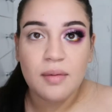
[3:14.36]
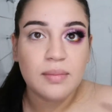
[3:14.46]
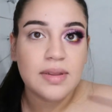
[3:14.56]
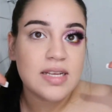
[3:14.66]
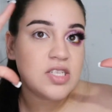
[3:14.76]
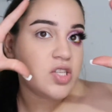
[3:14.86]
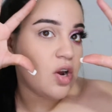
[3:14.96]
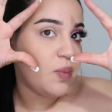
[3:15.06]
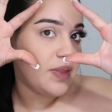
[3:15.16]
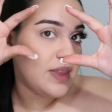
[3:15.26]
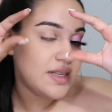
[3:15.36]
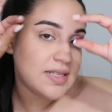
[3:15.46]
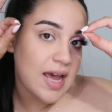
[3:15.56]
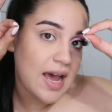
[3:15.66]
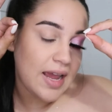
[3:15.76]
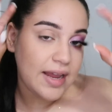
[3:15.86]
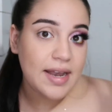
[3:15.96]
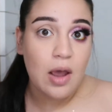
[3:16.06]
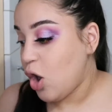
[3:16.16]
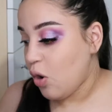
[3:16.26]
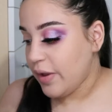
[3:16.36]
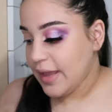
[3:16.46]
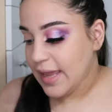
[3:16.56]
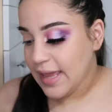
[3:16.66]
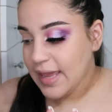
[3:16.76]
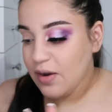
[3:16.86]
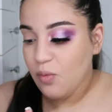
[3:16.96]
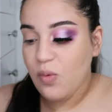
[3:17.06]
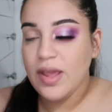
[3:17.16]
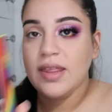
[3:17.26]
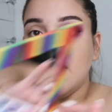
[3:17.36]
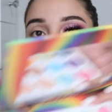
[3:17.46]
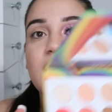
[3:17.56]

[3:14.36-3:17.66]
Let's start with this eye. Now going in with